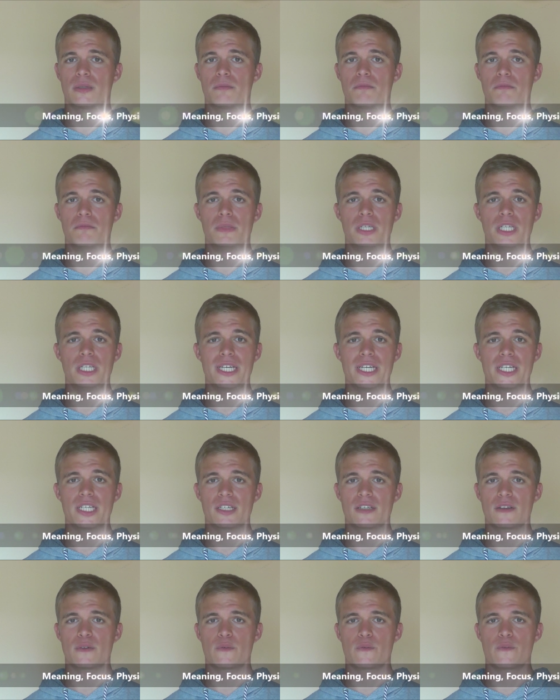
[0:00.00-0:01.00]

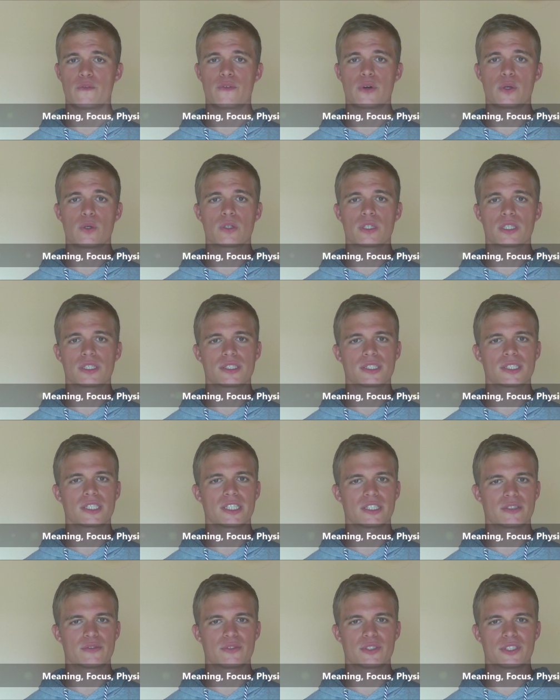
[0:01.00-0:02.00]
Meaning, focus
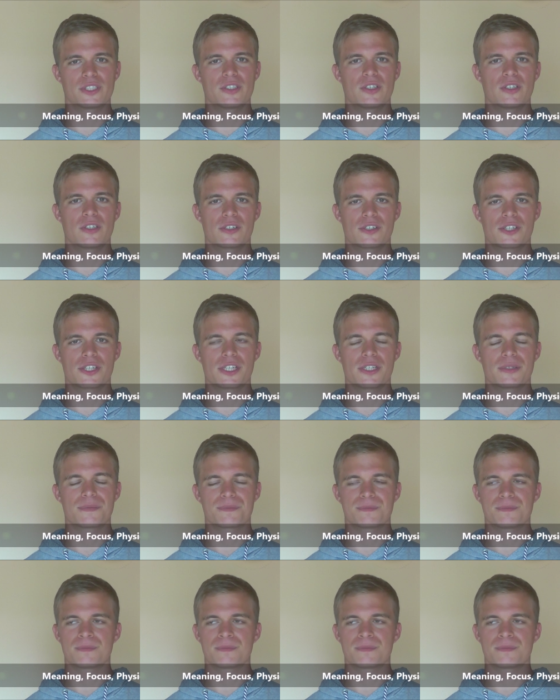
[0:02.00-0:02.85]
and physiology.